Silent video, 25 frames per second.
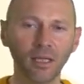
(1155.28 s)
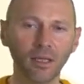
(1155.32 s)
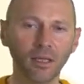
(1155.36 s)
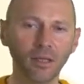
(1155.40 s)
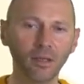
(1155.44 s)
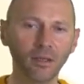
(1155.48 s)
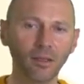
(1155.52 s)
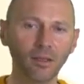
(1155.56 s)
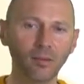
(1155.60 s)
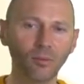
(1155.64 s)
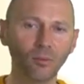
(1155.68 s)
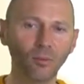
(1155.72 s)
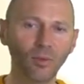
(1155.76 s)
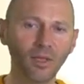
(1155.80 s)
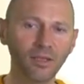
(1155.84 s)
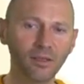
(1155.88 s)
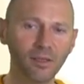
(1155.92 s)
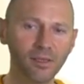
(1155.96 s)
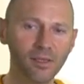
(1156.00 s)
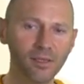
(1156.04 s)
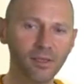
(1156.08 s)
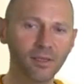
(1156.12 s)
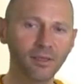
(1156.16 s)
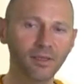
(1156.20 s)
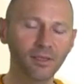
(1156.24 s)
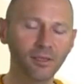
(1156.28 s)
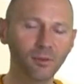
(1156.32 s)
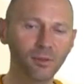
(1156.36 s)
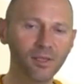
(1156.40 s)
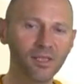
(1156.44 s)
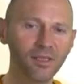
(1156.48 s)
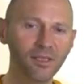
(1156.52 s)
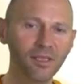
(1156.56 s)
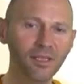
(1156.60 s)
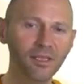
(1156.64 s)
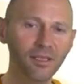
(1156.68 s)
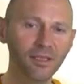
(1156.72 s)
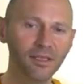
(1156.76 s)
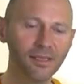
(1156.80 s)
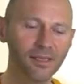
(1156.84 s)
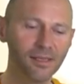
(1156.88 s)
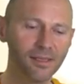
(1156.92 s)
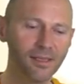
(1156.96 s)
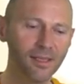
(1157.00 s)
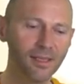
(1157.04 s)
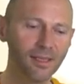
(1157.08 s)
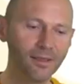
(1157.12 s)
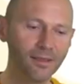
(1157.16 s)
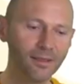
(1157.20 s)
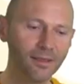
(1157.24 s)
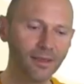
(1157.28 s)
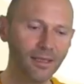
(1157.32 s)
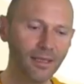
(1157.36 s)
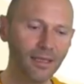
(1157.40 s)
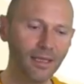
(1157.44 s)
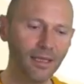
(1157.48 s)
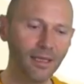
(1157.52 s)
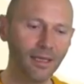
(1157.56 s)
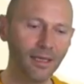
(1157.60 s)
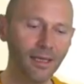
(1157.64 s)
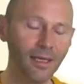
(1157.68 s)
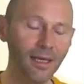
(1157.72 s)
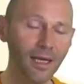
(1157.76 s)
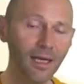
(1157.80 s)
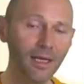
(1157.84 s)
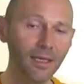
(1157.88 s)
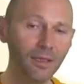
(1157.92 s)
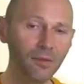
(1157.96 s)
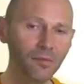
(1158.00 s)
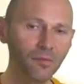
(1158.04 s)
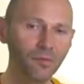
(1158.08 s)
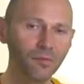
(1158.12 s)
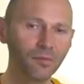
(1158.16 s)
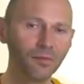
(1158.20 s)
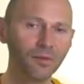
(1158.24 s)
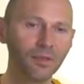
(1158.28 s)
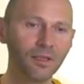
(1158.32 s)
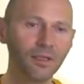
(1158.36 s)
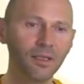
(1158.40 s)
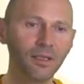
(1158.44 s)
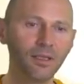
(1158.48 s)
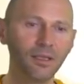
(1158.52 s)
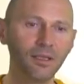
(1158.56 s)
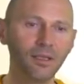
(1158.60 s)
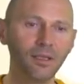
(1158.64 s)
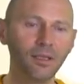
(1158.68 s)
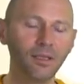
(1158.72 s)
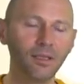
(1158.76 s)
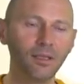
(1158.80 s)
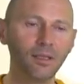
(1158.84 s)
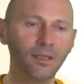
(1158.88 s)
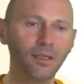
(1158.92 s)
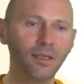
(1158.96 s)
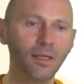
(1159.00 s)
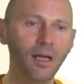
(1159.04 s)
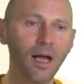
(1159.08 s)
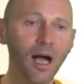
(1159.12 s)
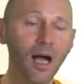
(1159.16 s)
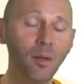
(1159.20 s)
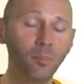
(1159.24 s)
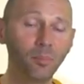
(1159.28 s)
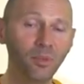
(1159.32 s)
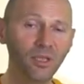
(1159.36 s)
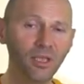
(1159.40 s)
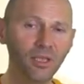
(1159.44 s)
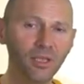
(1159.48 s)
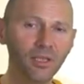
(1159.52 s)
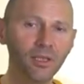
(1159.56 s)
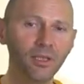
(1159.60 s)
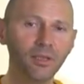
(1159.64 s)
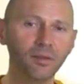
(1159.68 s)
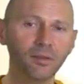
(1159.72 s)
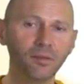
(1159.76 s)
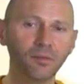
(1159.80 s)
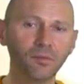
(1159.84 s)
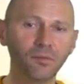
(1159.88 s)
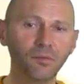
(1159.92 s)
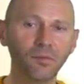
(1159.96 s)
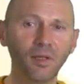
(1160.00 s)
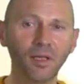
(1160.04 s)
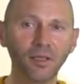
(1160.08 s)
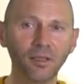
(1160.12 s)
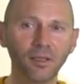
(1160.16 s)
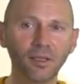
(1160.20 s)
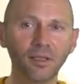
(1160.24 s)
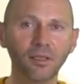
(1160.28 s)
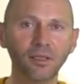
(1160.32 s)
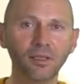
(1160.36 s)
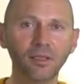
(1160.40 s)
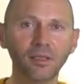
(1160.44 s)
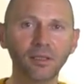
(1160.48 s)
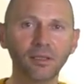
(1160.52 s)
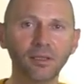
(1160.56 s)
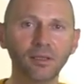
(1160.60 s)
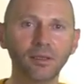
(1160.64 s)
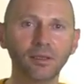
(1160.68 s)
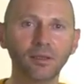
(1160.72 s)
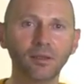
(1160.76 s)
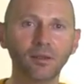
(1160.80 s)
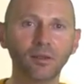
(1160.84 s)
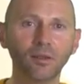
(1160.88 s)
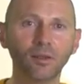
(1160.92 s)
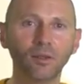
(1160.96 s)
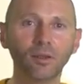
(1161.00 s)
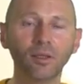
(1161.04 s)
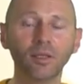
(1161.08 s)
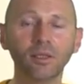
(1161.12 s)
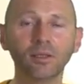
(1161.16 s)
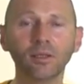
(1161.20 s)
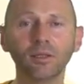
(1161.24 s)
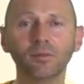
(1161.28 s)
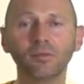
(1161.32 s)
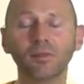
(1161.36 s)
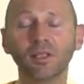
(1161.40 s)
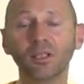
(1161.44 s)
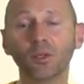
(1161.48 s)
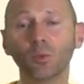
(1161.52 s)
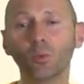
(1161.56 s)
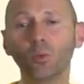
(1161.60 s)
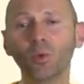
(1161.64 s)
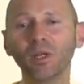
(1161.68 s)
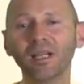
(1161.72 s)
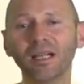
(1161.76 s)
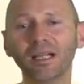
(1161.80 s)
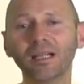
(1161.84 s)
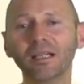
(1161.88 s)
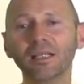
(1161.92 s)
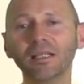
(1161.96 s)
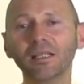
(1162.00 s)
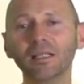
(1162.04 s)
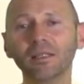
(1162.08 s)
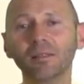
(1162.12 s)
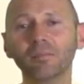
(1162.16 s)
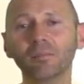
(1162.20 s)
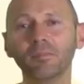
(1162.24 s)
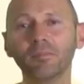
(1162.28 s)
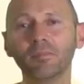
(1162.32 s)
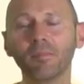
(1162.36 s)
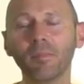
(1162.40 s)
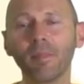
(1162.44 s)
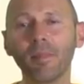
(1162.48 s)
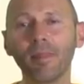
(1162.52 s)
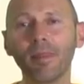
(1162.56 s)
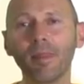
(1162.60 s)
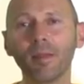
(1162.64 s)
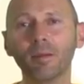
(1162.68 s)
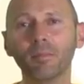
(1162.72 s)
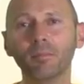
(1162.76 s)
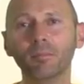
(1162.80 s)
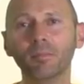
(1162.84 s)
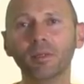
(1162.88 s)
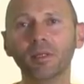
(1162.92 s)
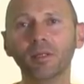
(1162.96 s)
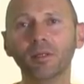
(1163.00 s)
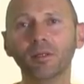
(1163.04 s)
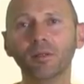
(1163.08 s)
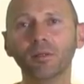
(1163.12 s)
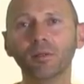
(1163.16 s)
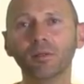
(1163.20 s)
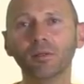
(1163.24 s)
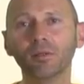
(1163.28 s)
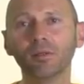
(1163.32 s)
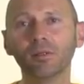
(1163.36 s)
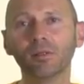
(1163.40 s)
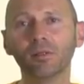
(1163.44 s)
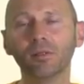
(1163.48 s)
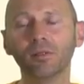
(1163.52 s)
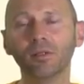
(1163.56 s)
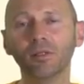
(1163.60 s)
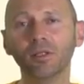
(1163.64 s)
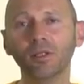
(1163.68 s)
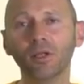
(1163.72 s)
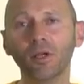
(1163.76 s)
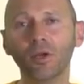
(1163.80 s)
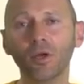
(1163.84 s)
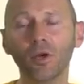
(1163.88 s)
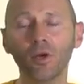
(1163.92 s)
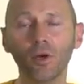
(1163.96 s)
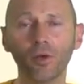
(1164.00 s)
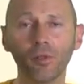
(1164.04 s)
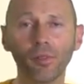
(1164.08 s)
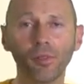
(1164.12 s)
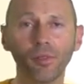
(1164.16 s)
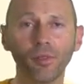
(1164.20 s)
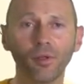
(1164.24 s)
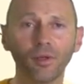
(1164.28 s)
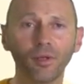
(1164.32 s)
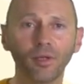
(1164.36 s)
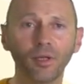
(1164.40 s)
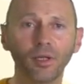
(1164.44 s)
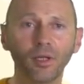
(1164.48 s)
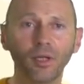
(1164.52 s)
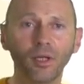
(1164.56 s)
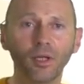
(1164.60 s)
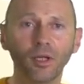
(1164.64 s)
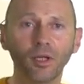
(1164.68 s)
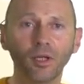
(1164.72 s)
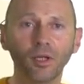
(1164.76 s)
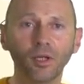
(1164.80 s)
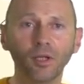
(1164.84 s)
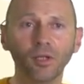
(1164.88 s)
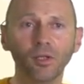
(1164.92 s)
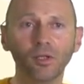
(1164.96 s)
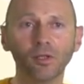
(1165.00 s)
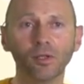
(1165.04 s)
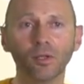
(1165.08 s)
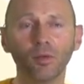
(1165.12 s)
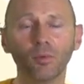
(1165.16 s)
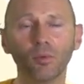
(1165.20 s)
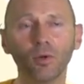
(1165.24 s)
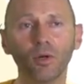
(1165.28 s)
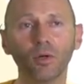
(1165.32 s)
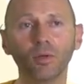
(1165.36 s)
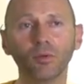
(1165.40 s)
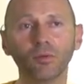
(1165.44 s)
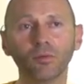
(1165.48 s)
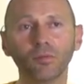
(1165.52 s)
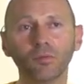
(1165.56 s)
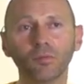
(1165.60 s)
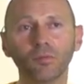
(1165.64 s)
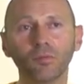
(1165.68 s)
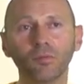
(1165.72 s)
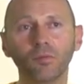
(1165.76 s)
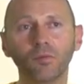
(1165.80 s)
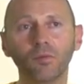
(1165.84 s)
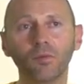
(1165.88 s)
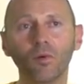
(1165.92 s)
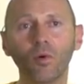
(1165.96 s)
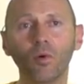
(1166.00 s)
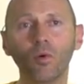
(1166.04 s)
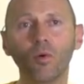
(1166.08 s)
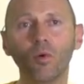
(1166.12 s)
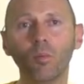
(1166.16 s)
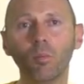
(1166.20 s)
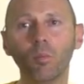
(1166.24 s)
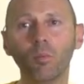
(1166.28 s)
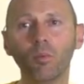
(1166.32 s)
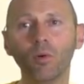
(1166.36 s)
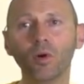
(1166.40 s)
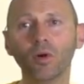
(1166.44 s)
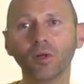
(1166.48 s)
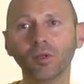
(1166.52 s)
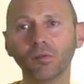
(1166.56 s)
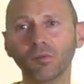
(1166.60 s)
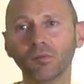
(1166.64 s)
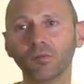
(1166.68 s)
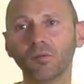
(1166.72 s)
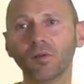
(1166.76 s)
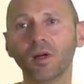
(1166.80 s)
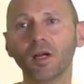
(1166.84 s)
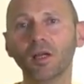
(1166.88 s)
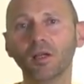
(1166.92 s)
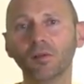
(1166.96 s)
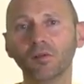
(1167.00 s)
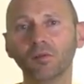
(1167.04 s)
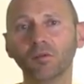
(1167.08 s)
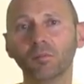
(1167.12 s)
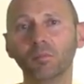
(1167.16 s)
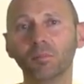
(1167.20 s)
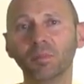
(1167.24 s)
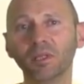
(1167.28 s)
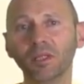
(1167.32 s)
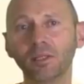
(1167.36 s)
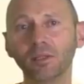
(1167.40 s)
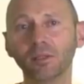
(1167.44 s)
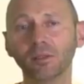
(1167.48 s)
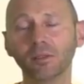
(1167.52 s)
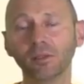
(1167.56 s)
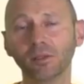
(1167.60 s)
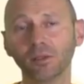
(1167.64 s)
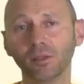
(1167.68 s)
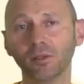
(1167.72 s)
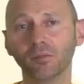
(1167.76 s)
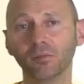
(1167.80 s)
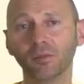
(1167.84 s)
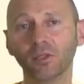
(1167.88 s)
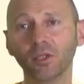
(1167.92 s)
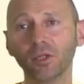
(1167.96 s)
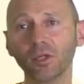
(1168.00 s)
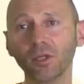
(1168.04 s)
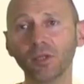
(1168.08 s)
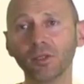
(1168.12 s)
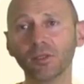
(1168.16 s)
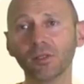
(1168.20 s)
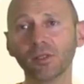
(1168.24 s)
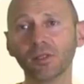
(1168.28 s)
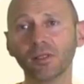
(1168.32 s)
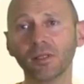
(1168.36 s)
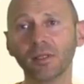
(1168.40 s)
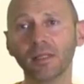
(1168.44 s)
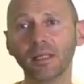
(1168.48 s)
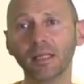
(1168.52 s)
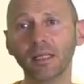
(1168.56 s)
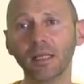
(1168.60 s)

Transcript: what is interesting is that life appears finally relatively quickly because the Earth is around 4.5 billions of years.